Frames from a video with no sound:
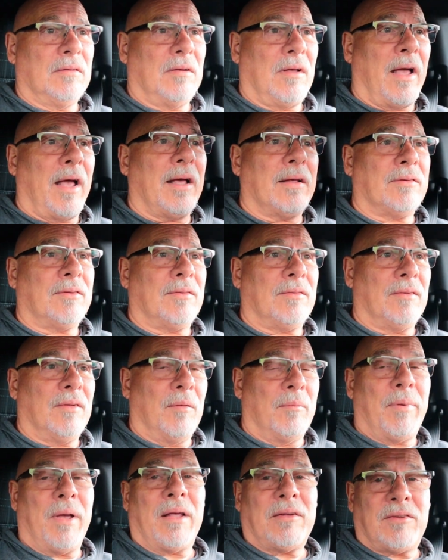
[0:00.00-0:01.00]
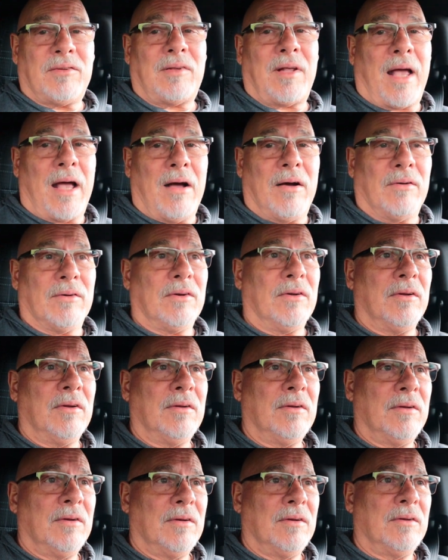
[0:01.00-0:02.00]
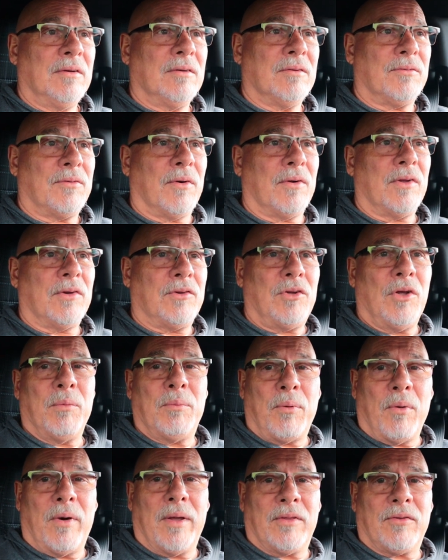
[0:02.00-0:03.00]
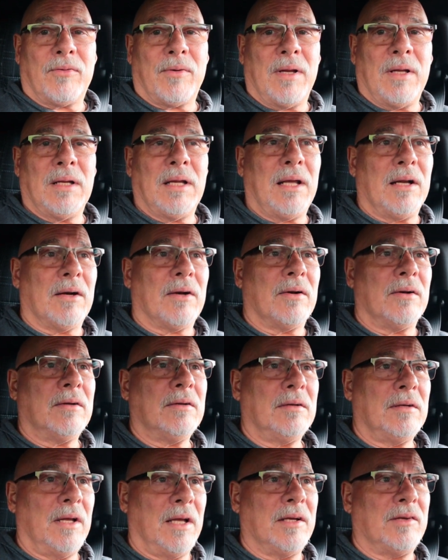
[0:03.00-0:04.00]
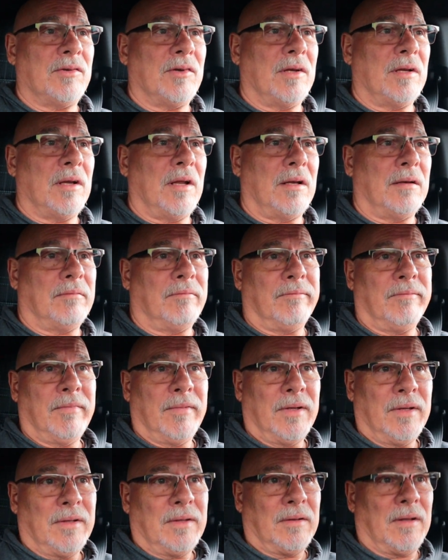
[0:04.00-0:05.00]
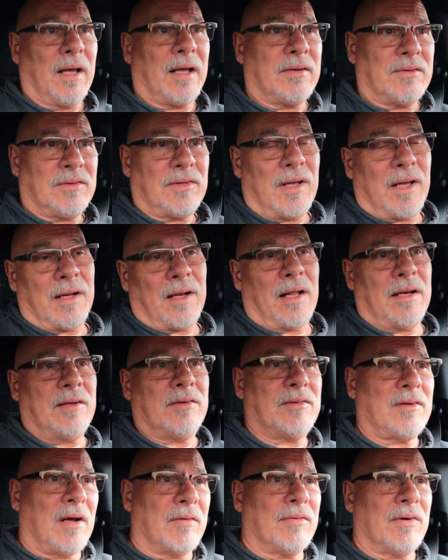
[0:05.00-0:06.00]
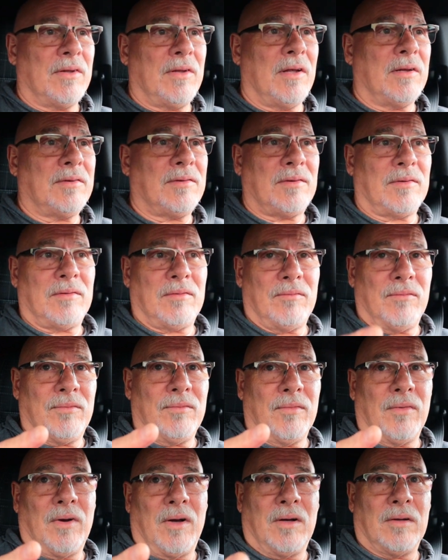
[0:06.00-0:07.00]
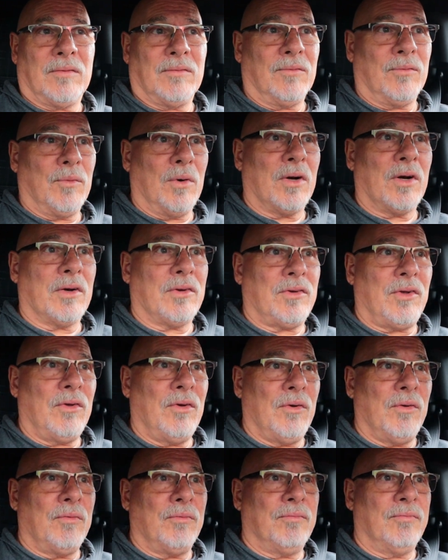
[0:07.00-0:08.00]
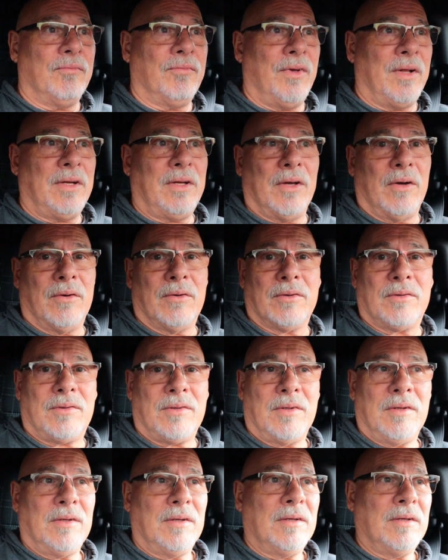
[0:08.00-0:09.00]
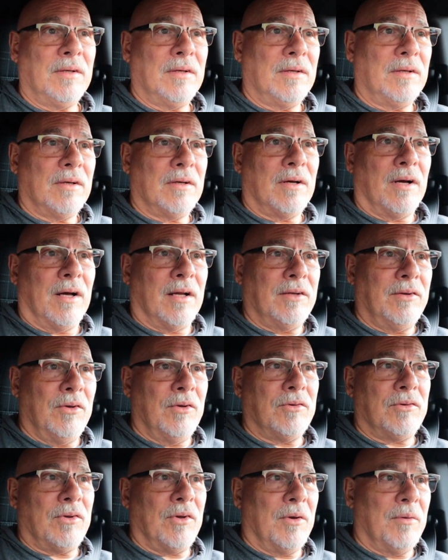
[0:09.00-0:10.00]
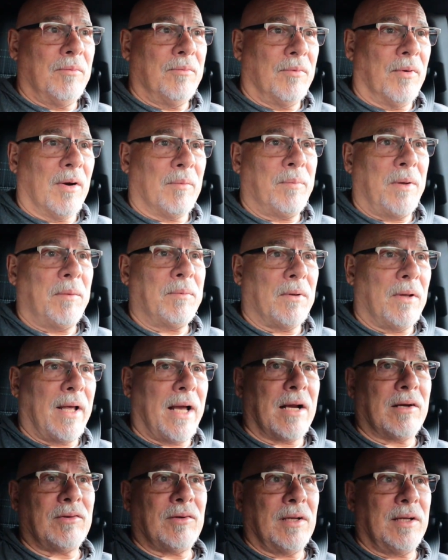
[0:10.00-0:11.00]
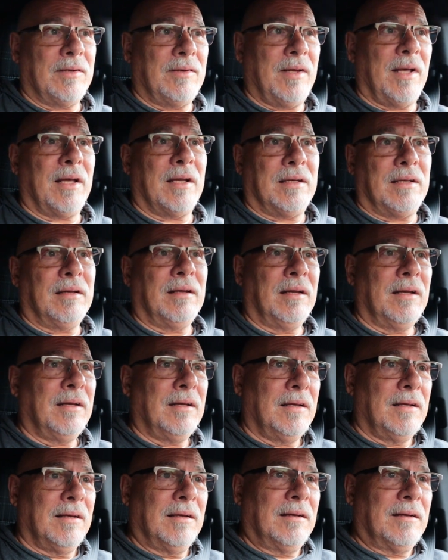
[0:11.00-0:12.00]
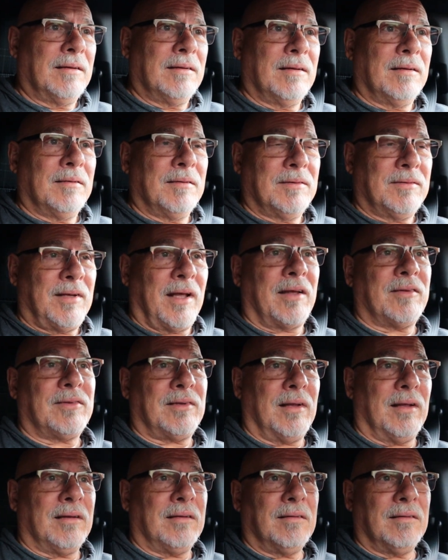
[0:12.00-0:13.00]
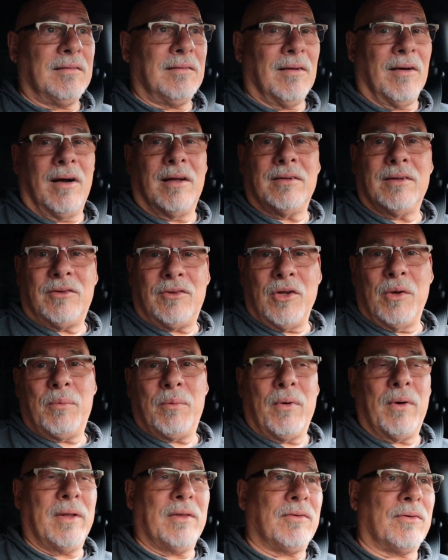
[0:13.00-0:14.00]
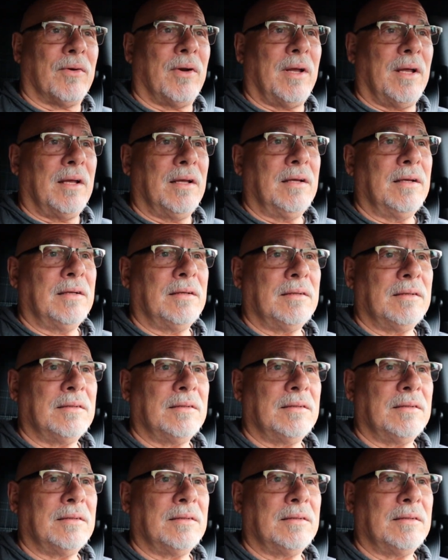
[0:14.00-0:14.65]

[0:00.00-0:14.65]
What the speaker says: has the best sound for the 2.3 liter engine, and like I said, I discovered this on 1 or 2 videos on YouTube where people actually did test it on the 2.3.